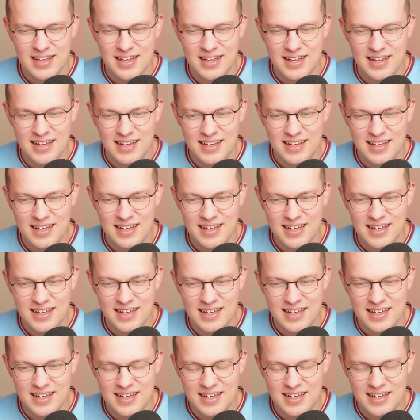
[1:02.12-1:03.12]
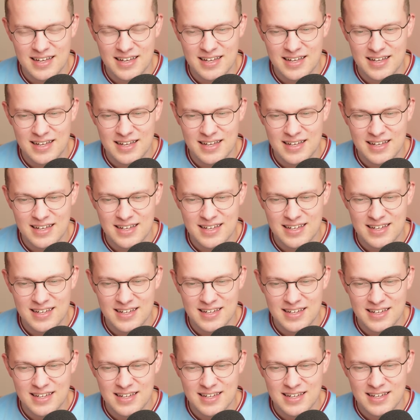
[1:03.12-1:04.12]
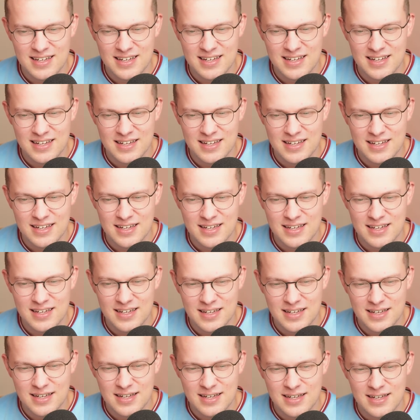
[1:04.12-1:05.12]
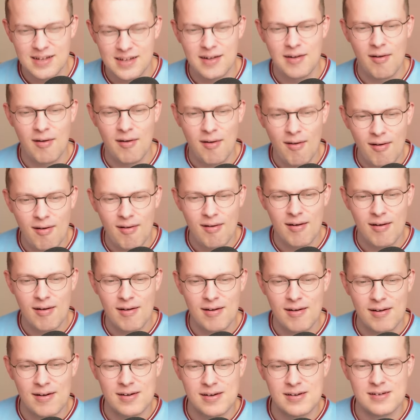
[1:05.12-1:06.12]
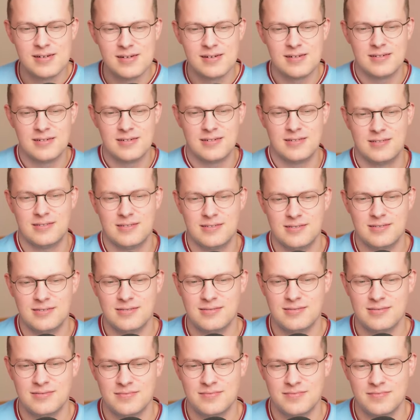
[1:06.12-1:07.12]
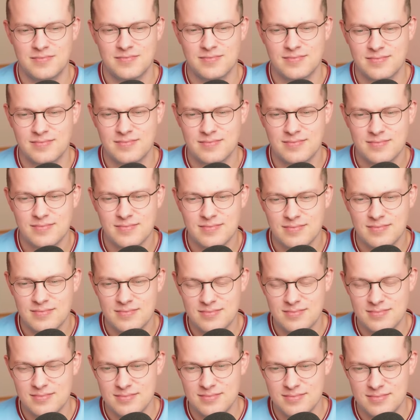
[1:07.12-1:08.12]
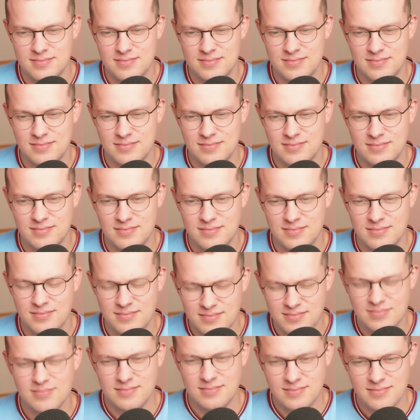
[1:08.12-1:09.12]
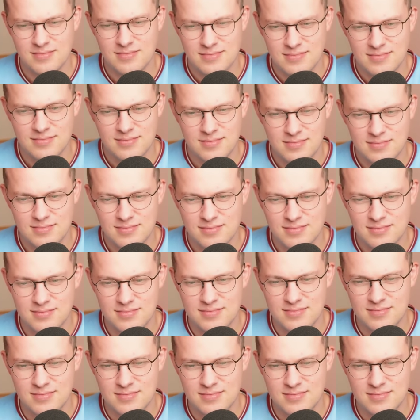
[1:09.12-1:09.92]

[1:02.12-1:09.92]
This person isn't speaking.